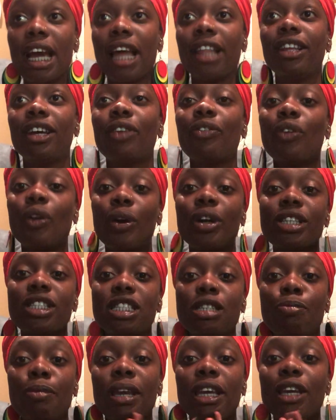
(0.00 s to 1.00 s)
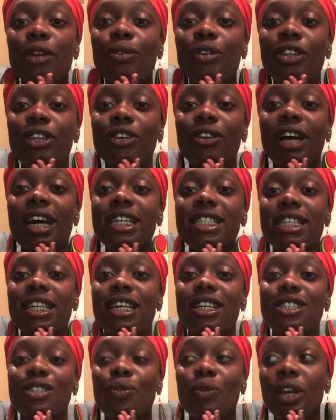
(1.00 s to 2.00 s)
I look forward to speaking with you guys
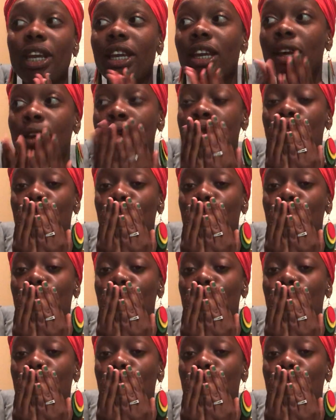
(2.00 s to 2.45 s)
next week.